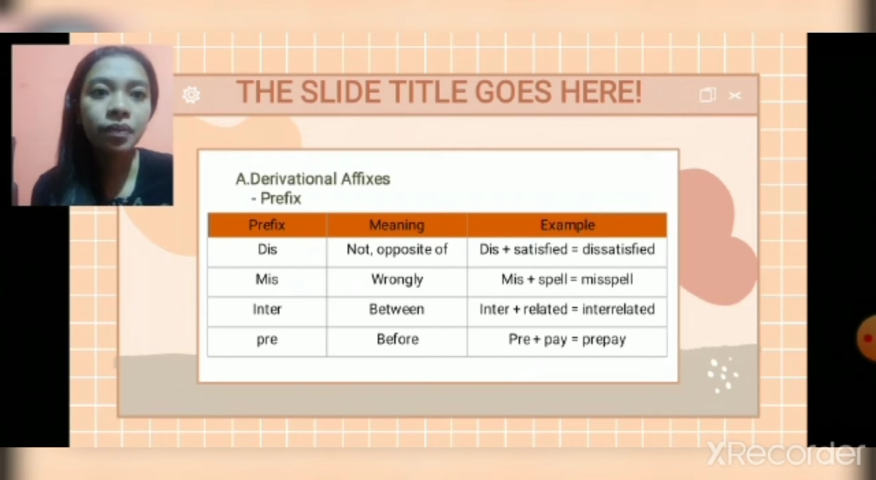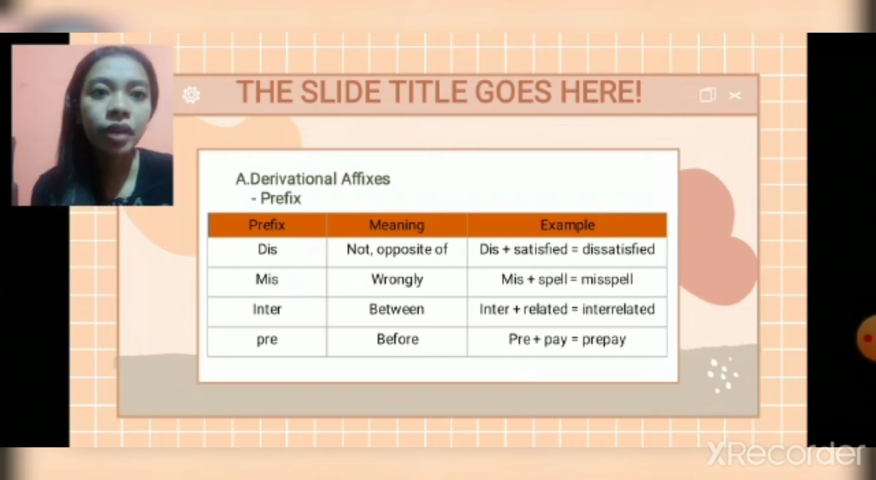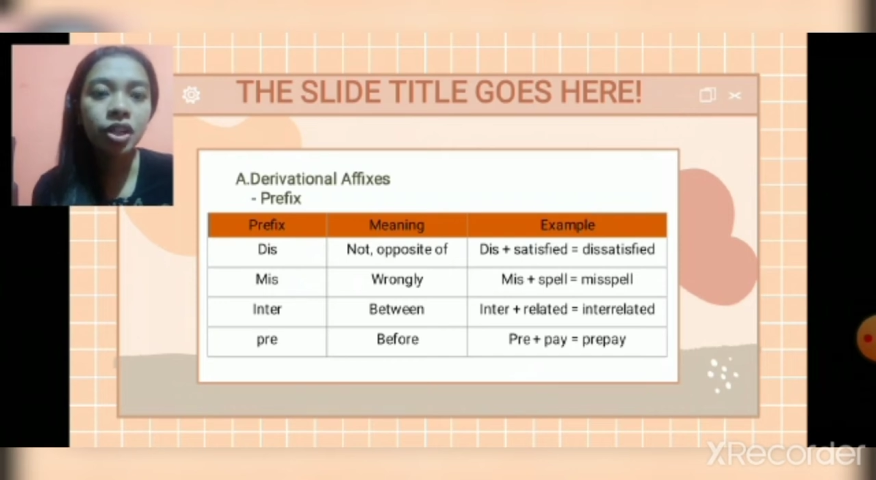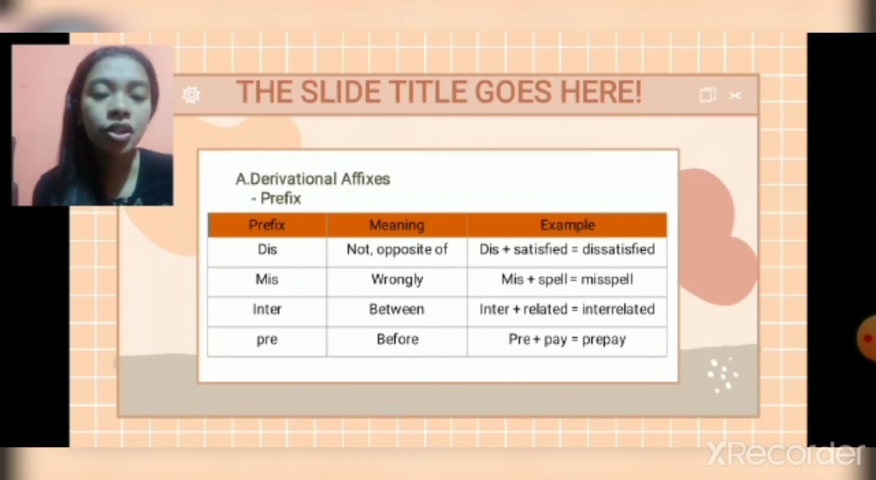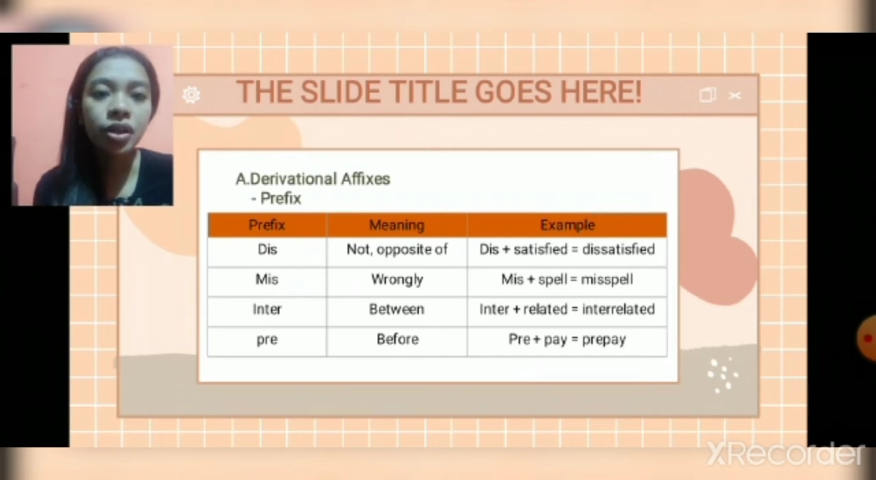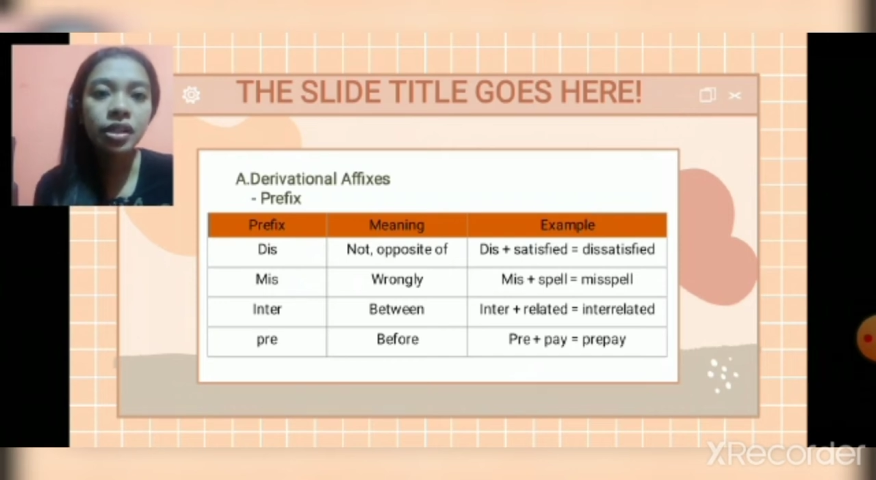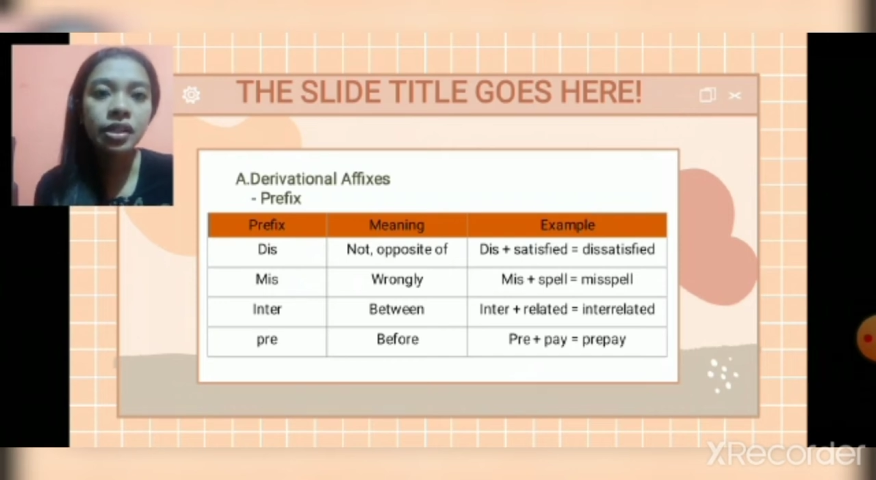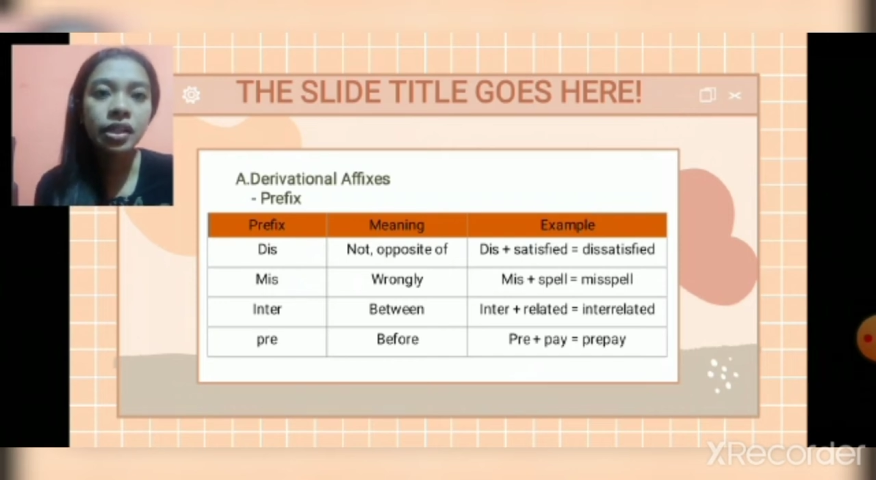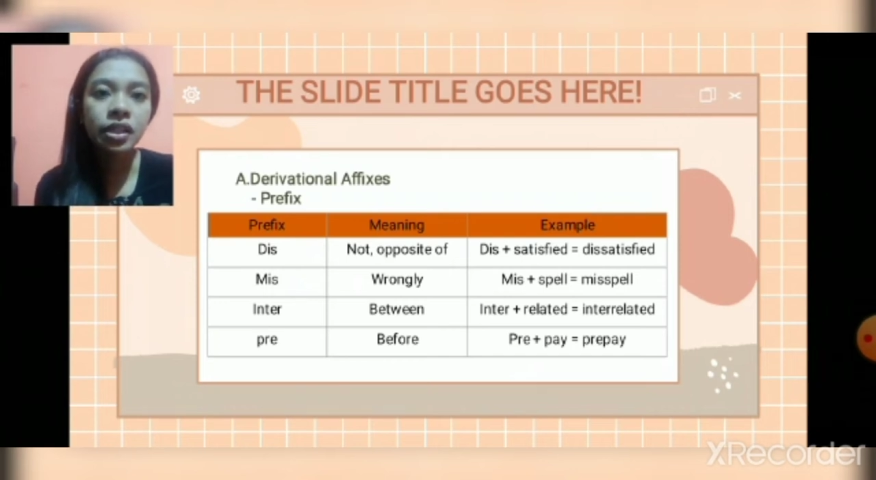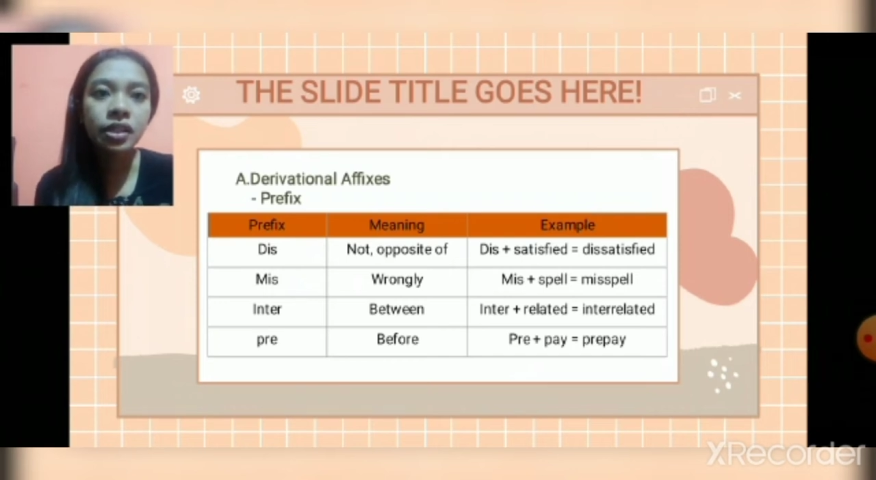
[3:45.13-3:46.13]
as you can
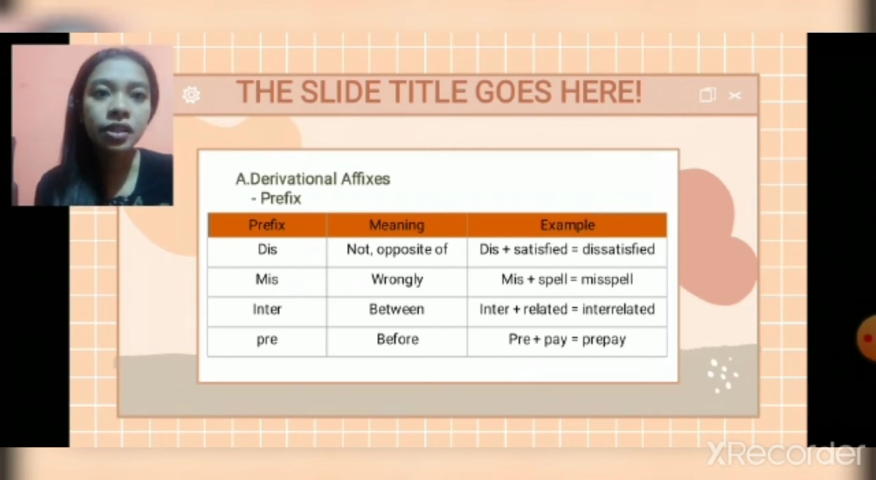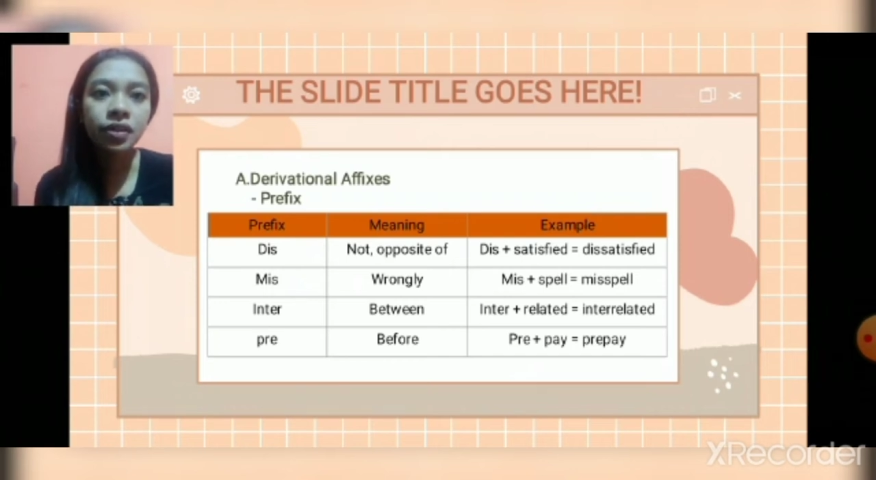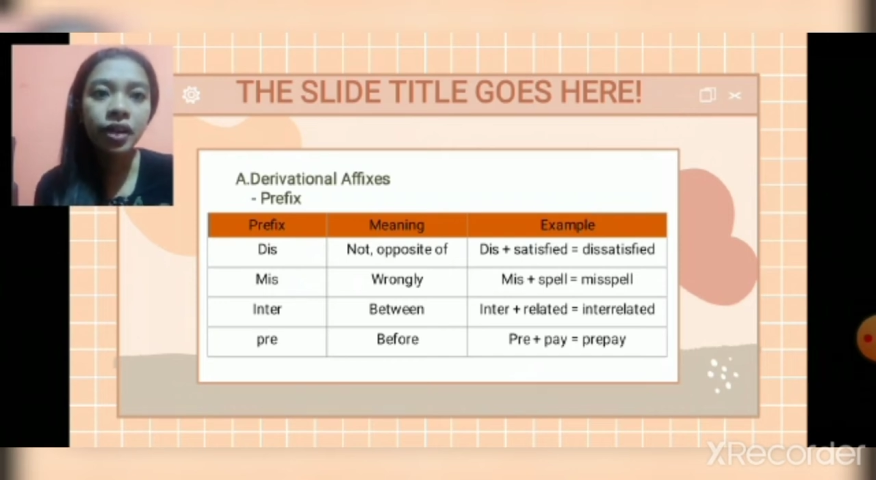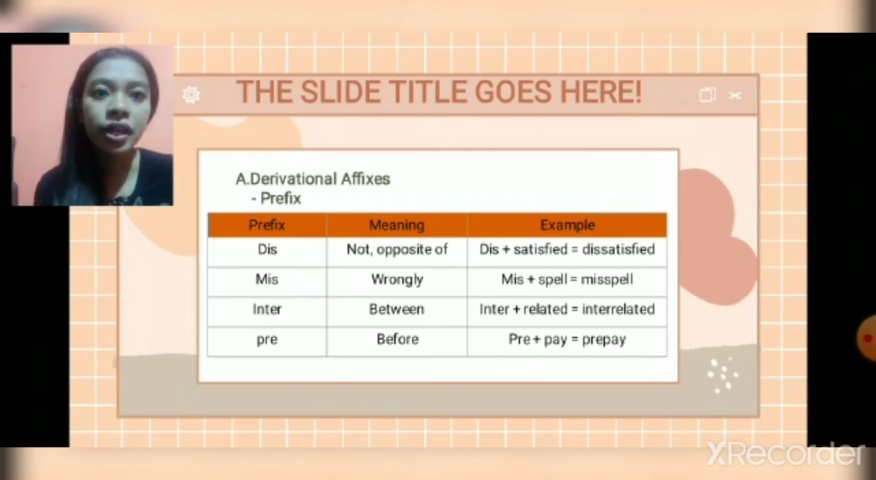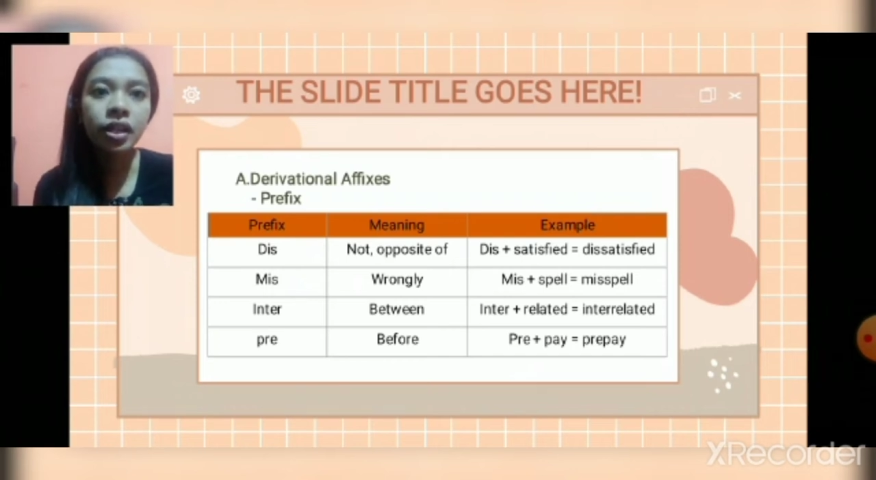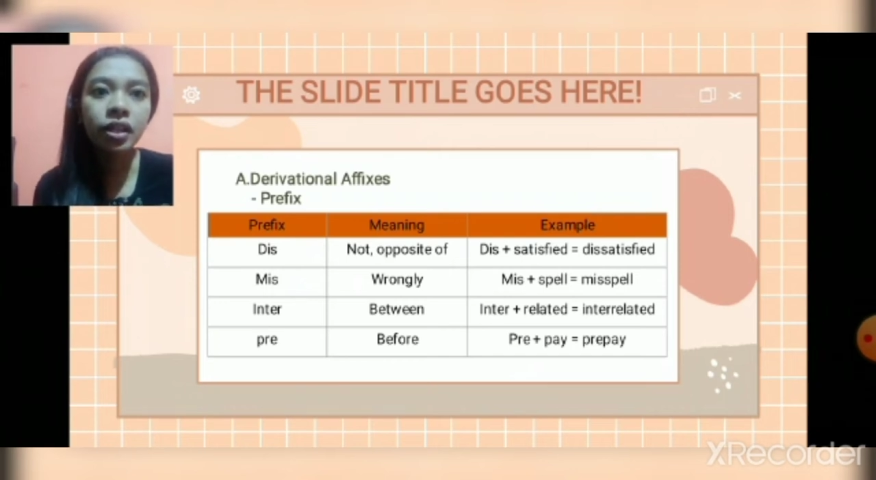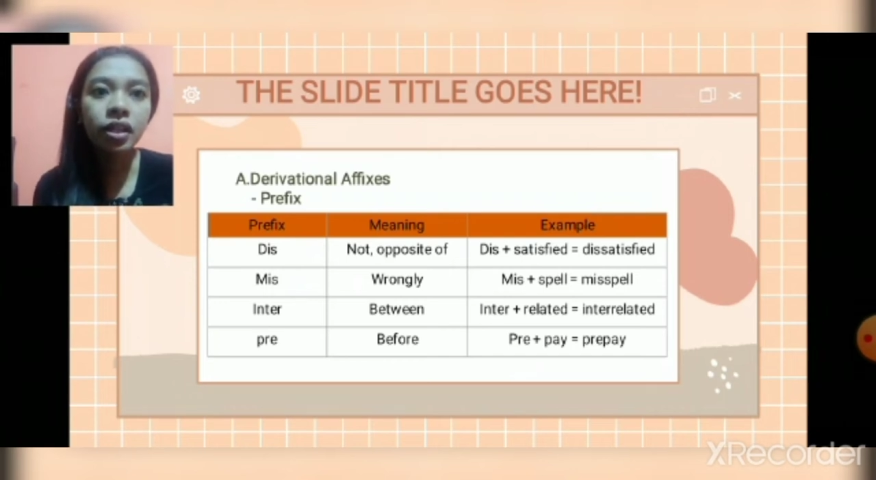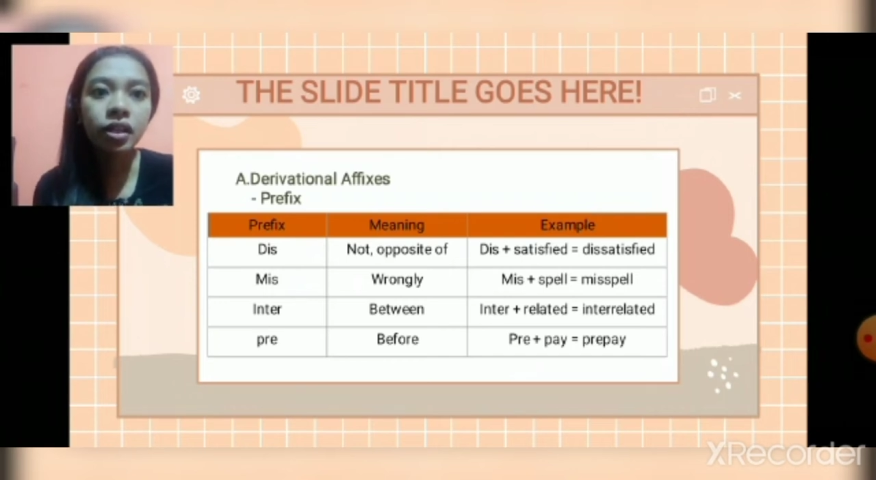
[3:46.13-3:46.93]
see in the screen,